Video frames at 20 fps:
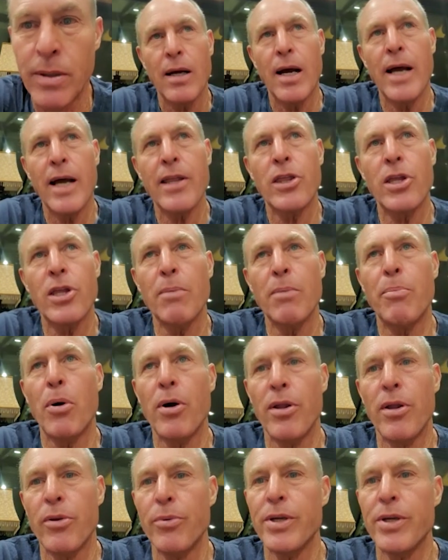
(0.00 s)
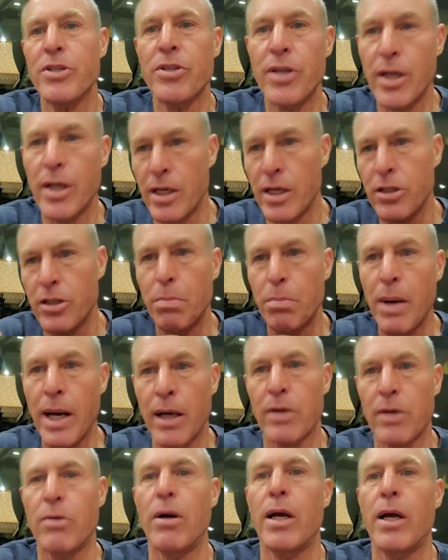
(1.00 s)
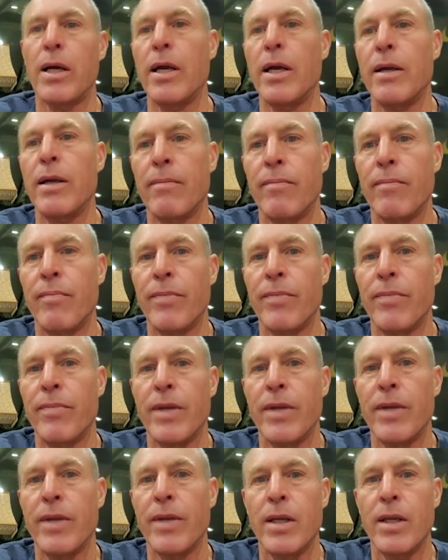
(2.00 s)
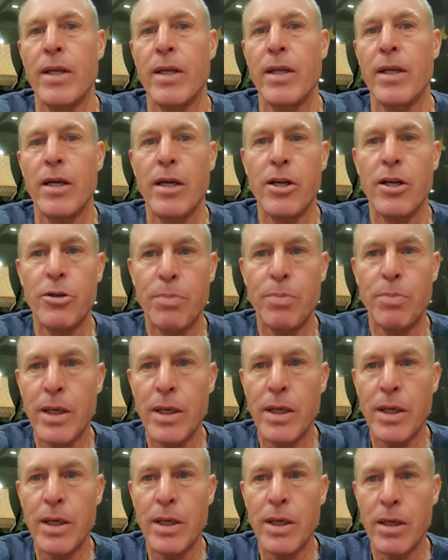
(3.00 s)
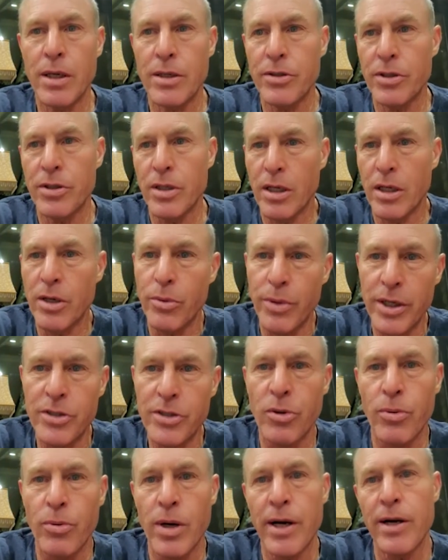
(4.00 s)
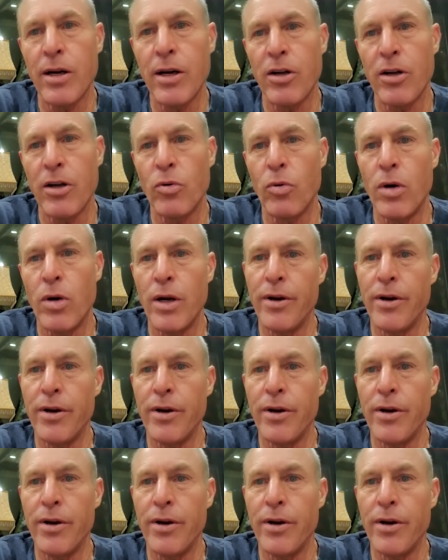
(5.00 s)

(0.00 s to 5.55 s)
I think part of the reason that he's backtracking is because he reads the writing on the wall.